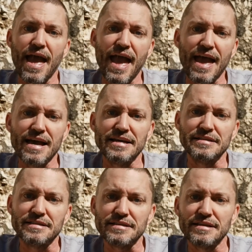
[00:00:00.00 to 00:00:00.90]

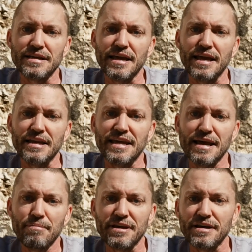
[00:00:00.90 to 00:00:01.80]
And in
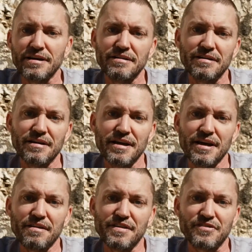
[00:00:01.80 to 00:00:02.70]
Gibeah,
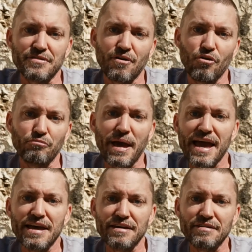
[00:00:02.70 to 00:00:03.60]
this old
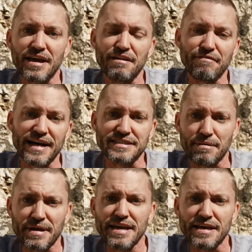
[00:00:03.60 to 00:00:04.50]
man invites
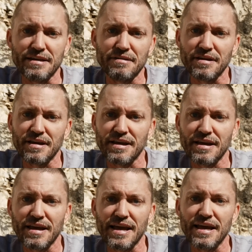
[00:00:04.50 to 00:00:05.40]
him in
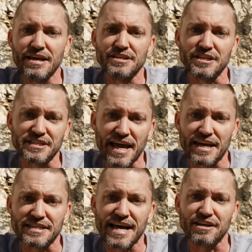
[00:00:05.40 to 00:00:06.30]
to stay in
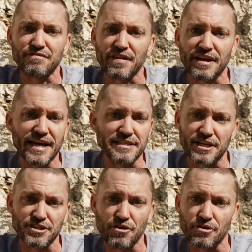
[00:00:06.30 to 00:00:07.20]
his house for the night,
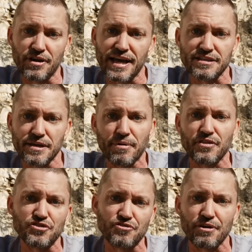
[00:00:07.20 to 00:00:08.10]
says, no, you can't sleep on
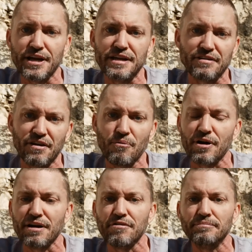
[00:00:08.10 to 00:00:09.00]
the street, you know,
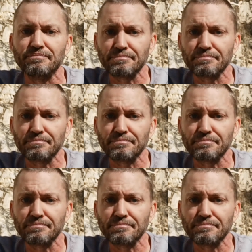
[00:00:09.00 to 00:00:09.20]
whatever.